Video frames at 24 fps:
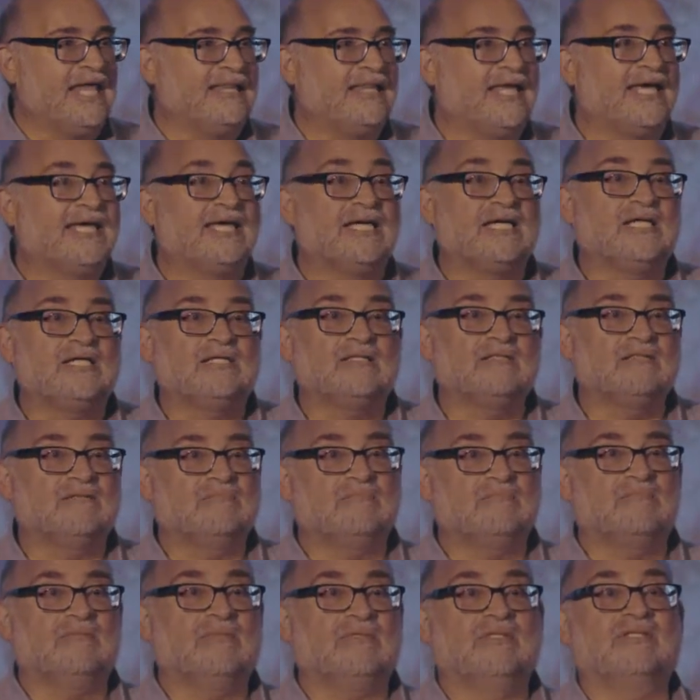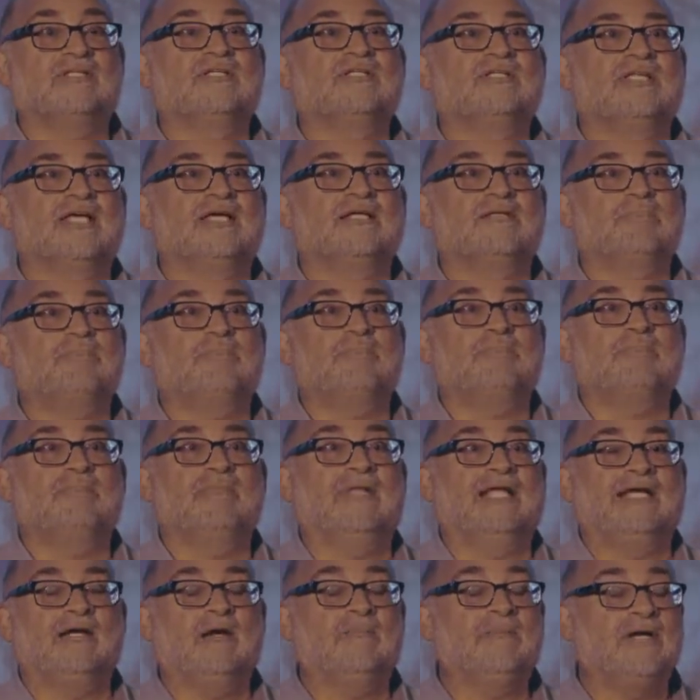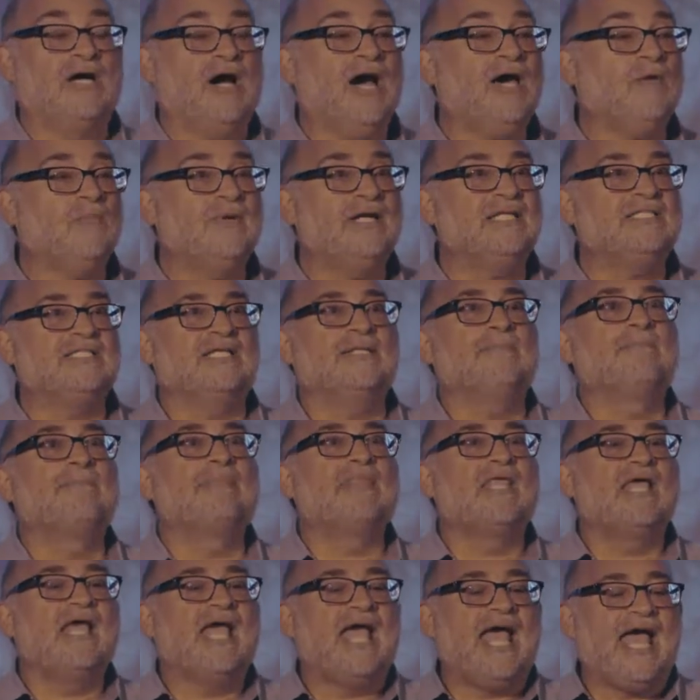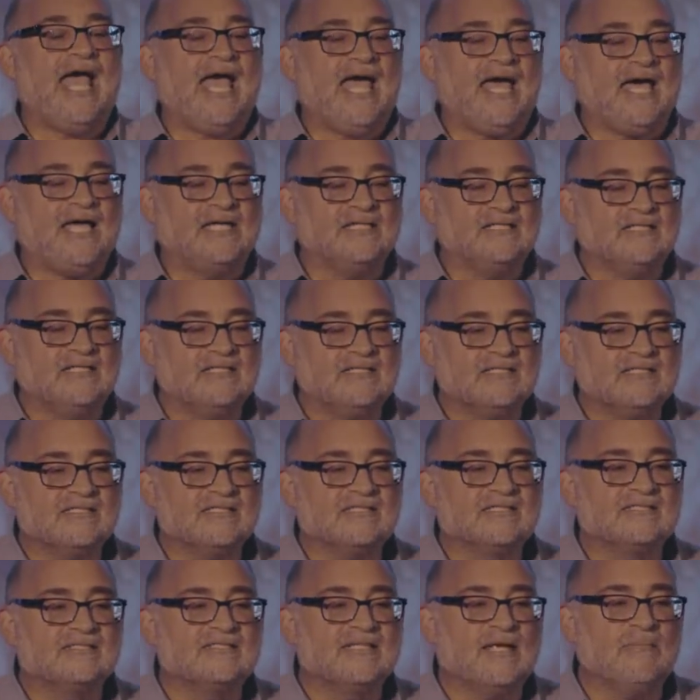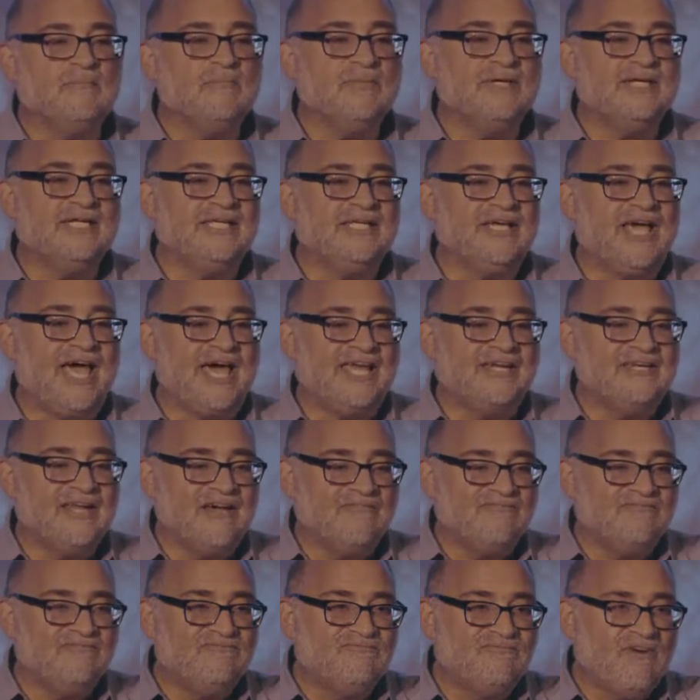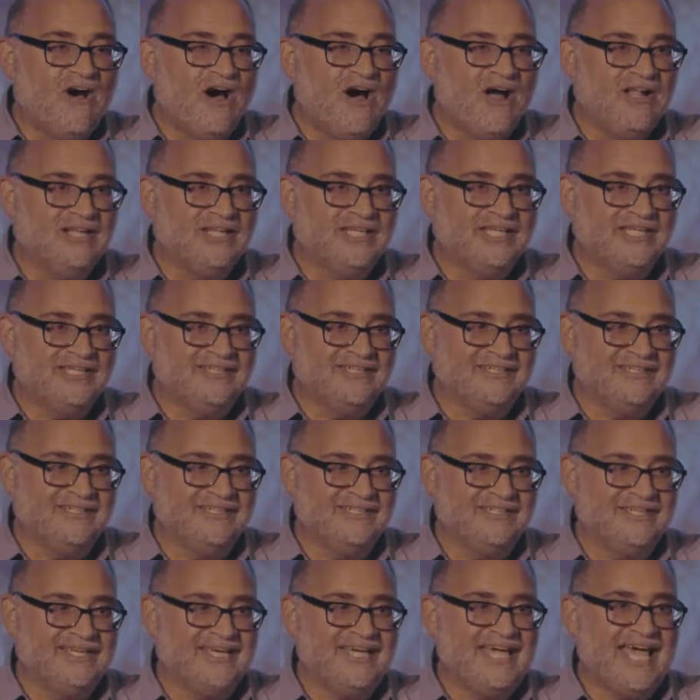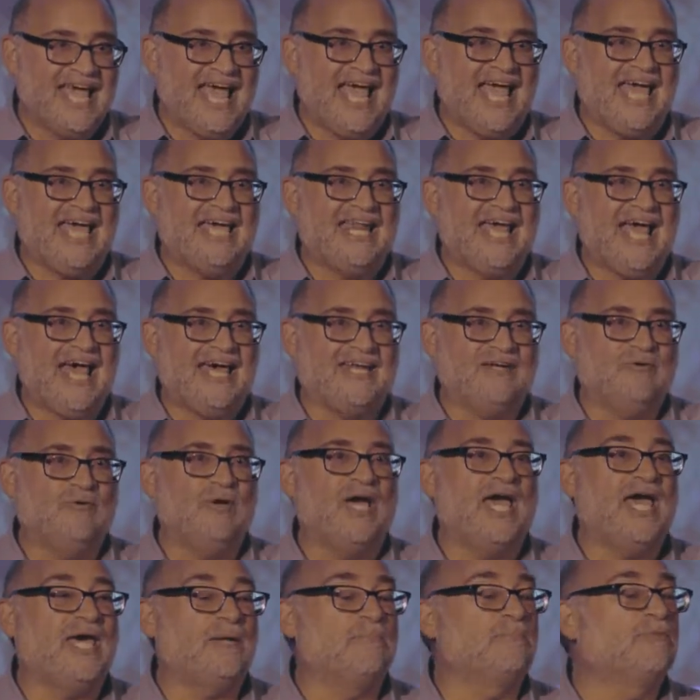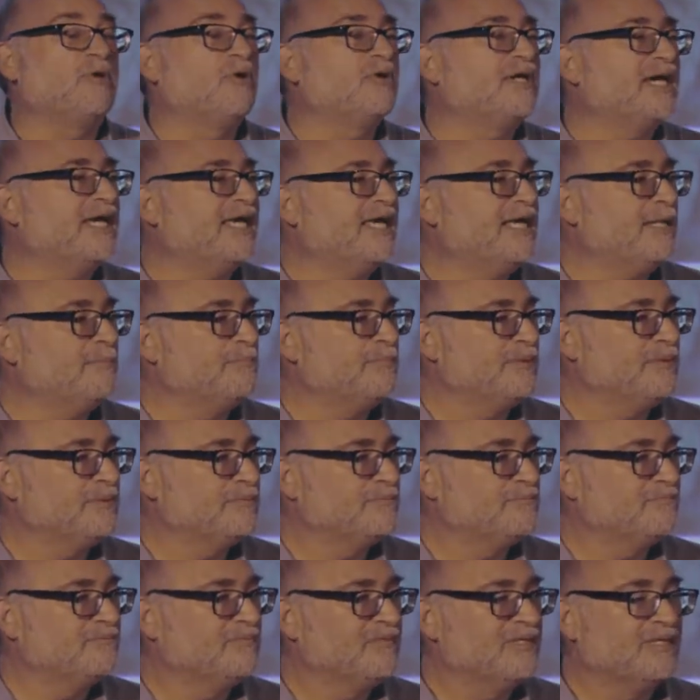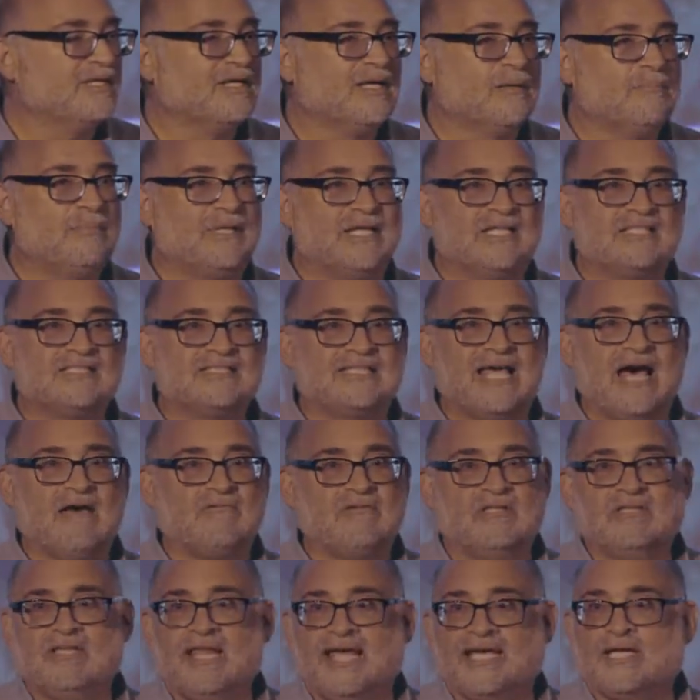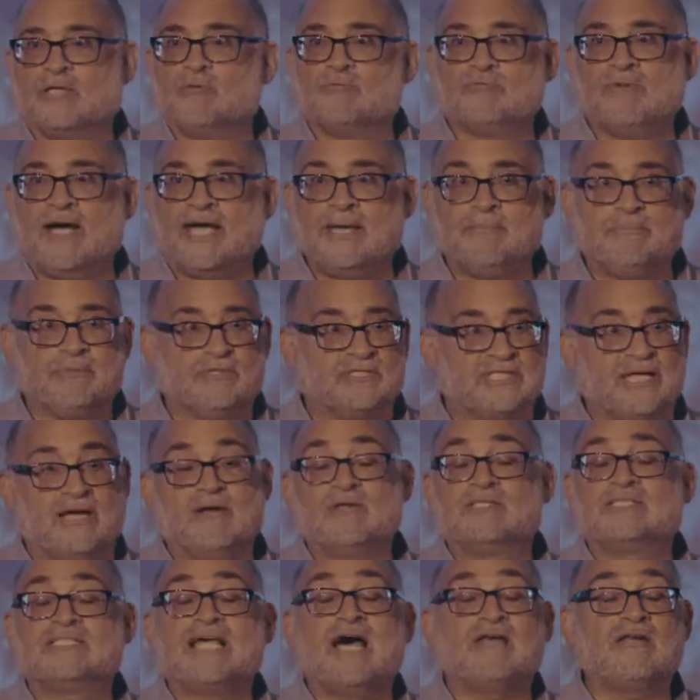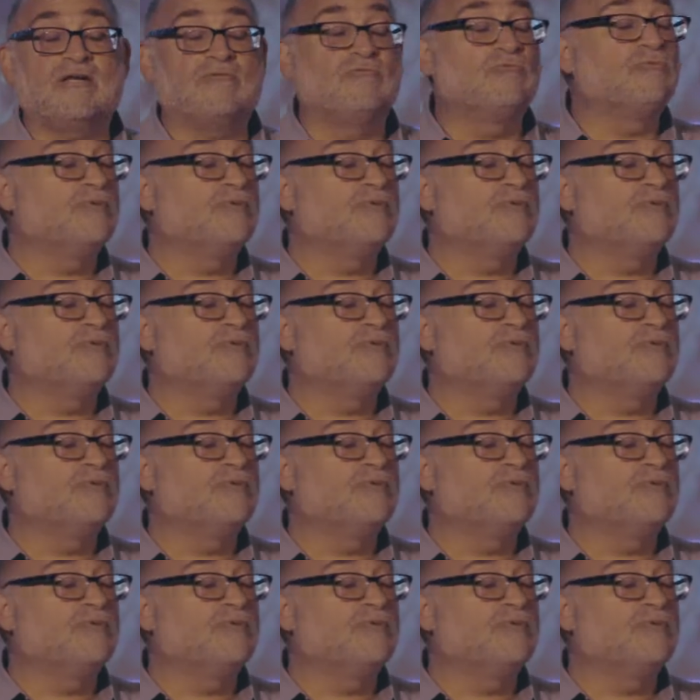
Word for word: like, like, like, oh my God, what is it? And somebody had fallen and had and broke a hip but it sounded like rape or it sounded